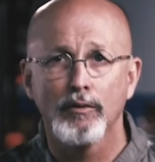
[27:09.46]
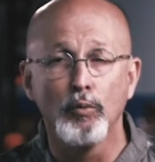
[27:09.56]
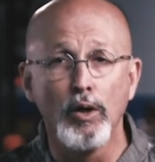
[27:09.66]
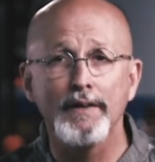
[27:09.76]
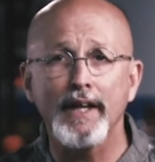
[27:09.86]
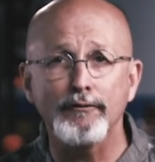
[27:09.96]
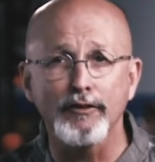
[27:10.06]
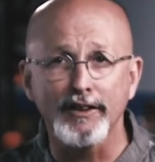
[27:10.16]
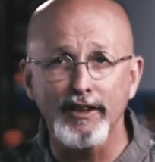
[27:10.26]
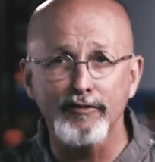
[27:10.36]
one, they
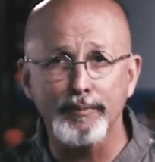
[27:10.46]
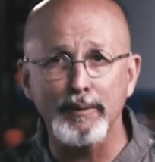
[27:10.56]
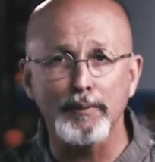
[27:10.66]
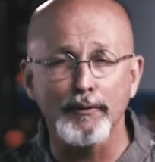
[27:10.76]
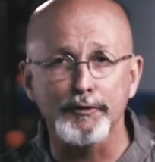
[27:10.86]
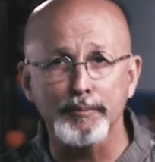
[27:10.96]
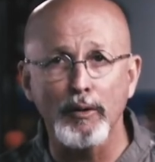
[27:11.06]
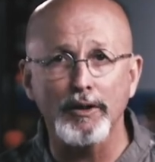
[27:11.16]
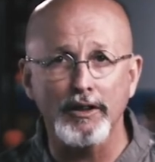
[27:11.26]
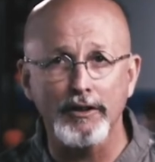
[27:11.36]
forgive people who've
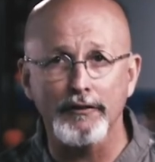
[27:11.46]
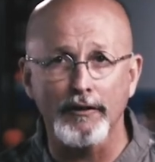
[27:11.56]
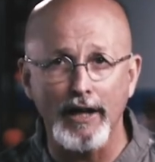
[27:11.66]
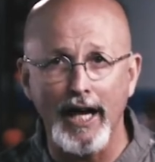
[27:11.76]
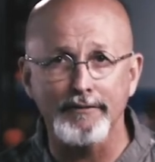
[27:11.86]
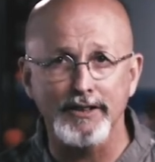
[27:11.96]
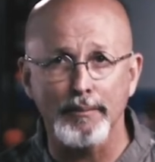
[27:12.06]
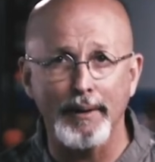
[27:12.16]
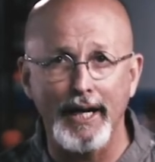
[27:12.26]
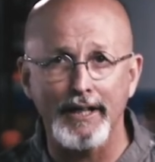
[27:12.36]
spoken into their lives in the
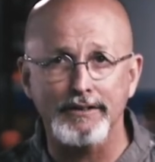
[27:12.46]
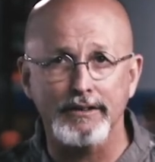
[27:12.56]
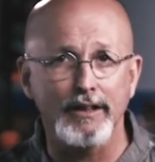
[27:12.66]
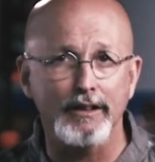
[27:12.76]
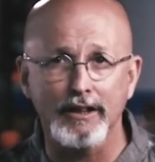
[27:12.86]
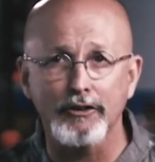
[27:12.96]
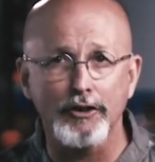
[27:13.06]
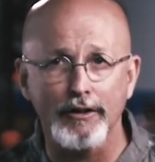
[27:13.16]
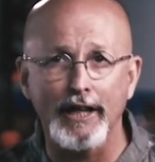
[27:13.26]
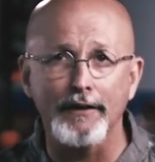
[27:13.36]
past and it didn't
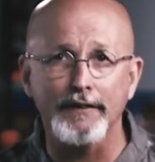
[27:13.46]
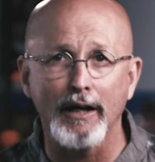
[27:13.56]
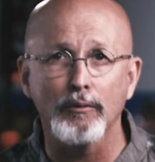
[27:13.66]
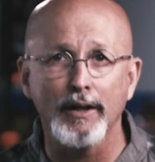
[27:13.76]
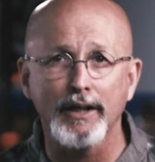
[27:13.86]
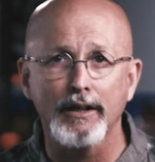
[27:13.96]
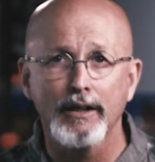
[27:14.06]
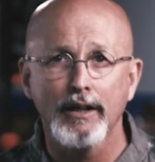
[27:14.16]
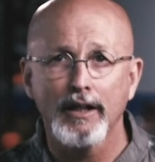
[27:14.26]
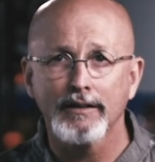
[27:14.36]
turn out that way,
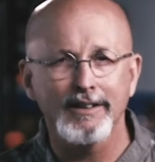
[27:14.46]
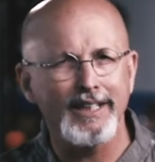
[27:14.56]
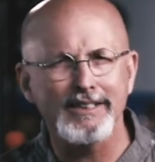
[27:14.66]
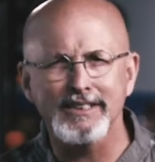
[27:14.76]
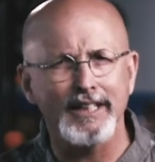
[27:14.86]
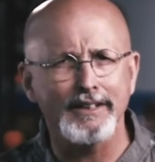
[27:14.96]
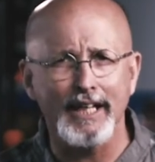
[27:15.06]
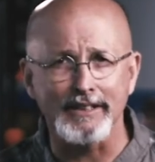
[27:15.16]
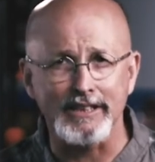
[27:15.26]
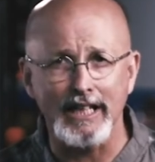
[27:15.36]
that they set
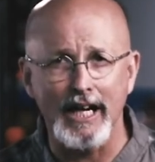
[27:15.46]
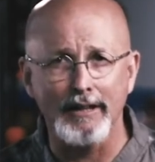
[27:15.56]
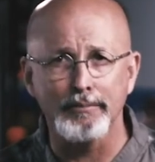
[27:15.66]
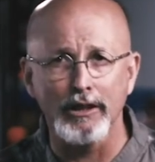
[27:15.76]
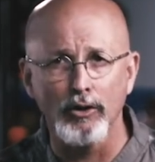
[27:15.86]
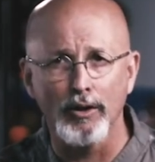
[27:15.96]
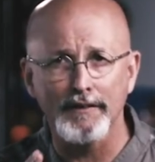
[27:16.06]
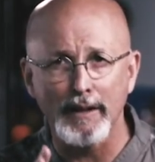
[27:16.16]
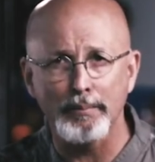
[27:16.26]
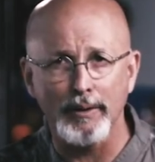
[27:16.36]
that aside, but Lord,
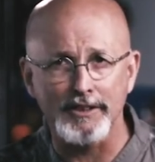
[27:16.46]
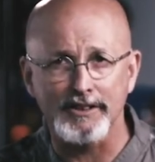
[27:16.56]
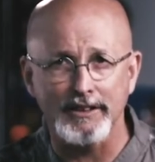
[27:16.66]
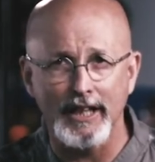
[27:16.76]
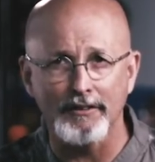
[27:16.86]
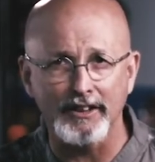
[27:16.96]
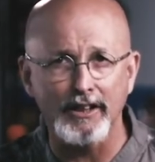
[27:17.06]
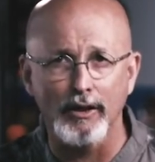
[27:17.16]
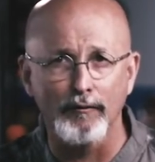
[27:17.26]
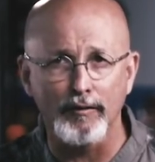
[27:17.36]
they press in now to
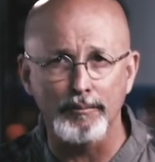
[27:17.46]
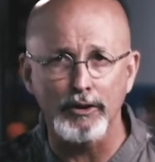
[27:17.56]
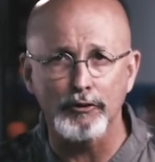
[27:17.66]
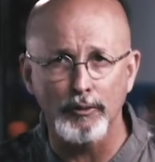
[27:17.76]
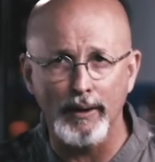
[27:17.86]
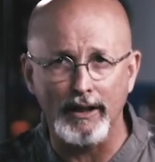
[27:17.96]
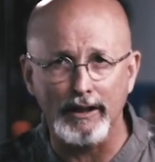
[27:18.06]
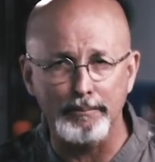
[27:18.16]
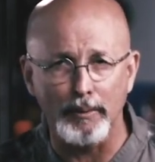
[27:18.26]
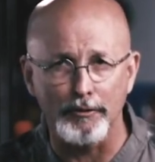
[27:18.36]
hear from you
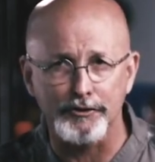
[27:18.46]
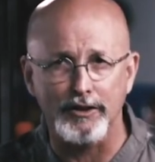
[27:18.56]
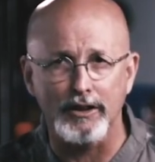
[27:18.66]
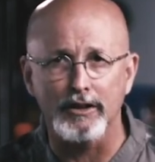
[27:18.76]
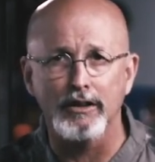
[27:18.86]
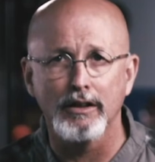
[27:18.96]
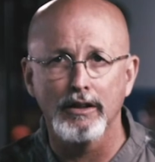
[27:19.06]
directly, personally.